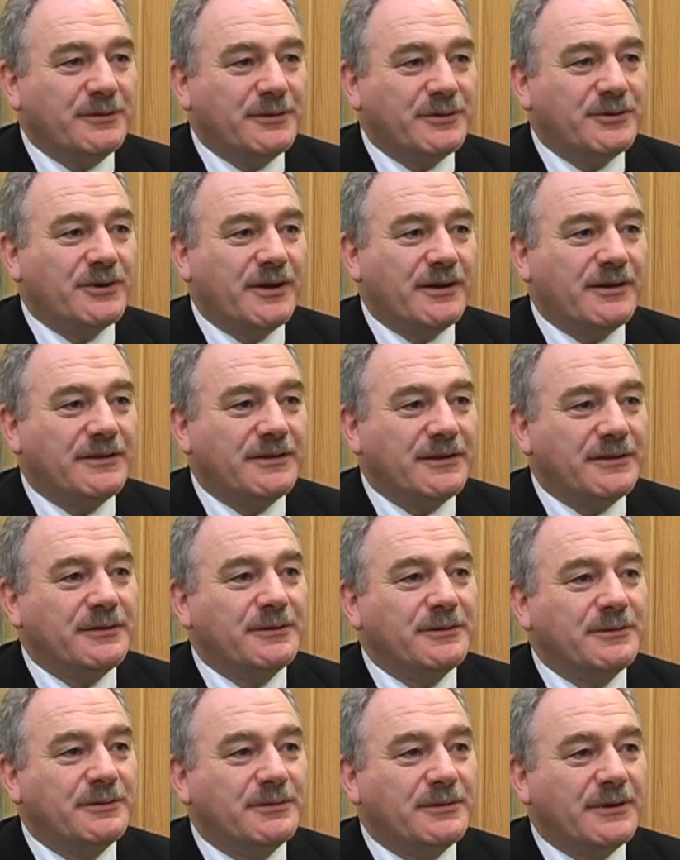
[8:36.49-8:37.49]
We're trying
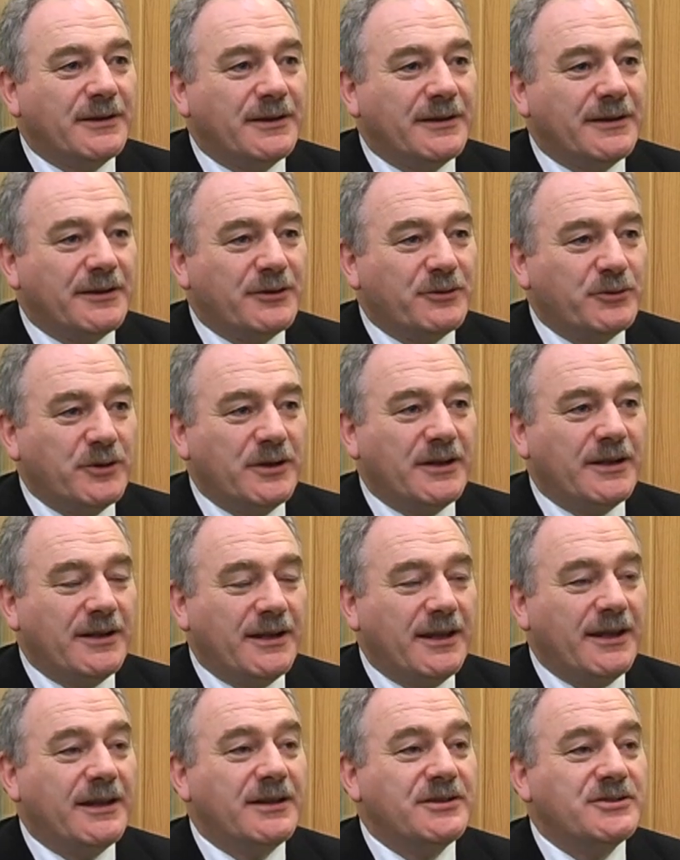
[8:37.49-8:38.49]
to
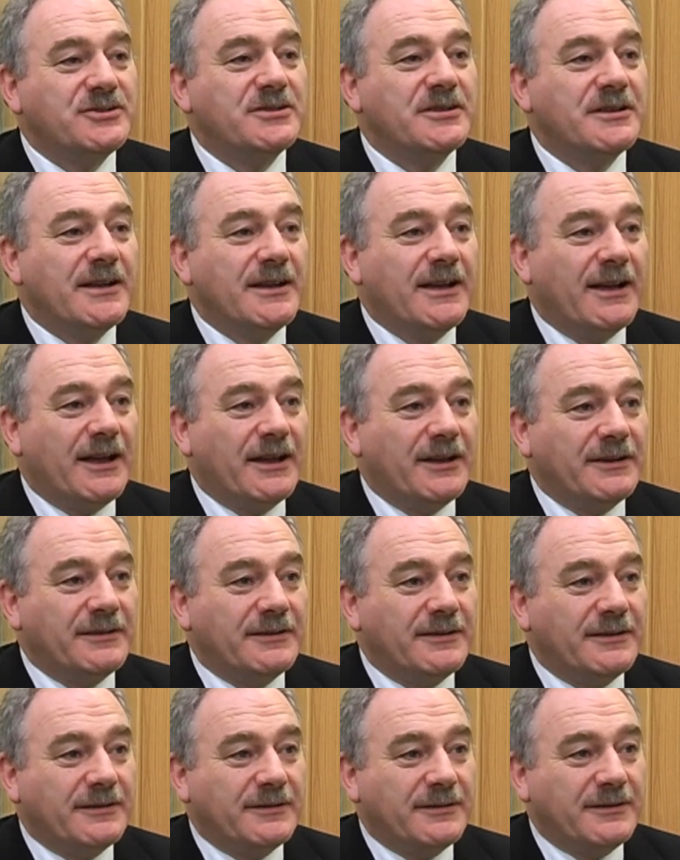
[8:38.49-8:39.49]
re-engage
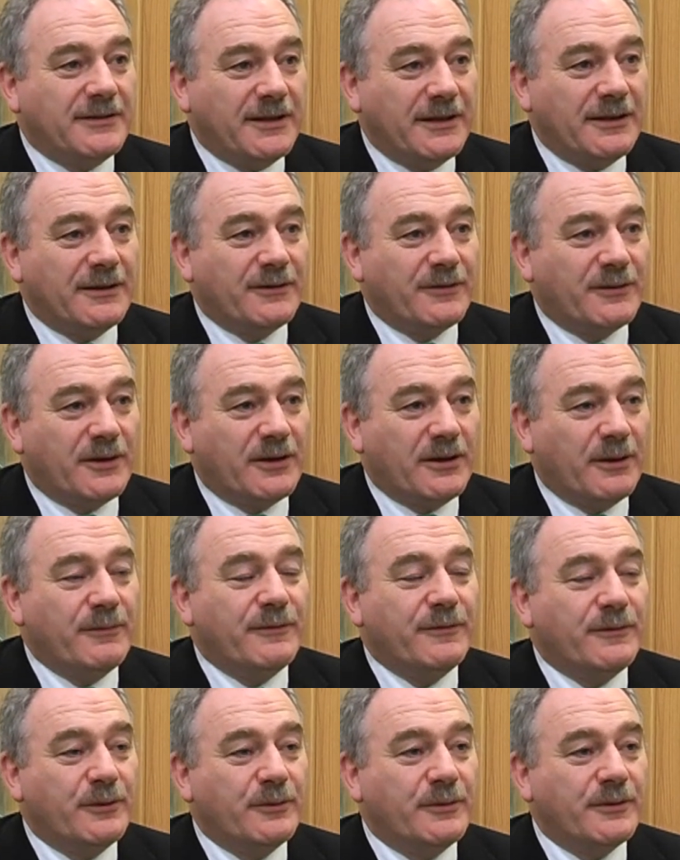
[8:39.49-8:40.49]
and take the club
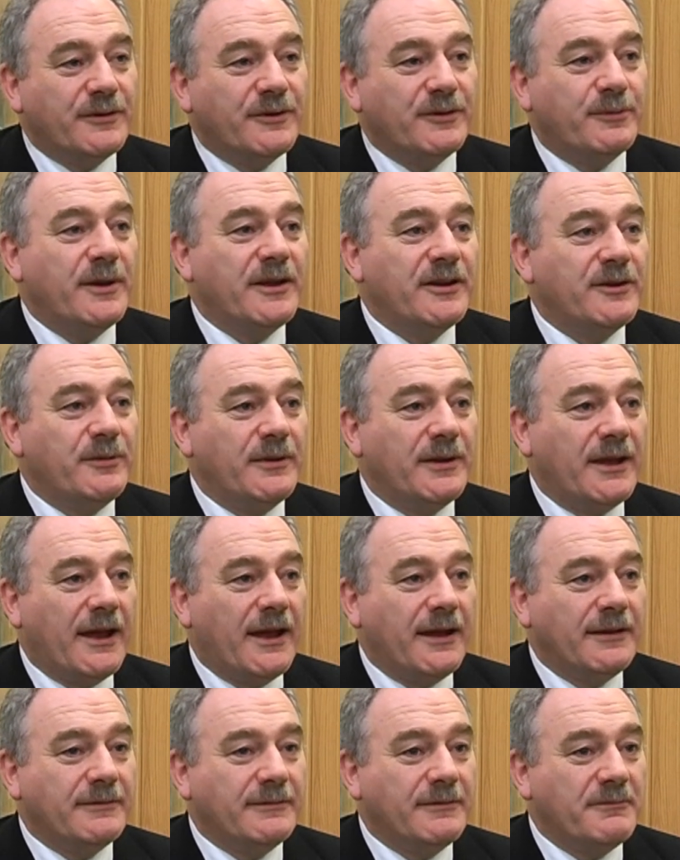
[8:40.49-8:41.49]
forward as best we
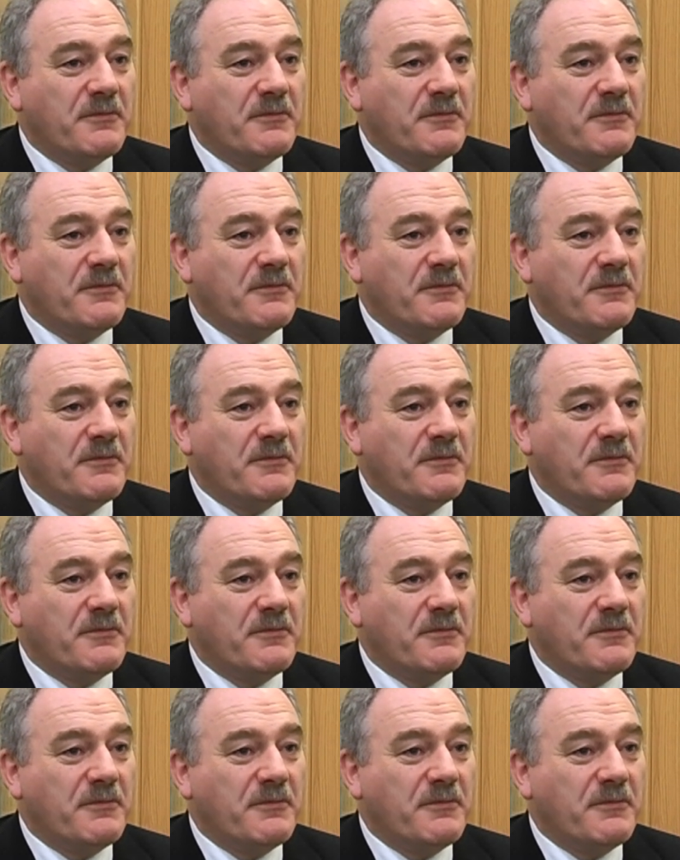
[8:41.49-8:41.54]
can.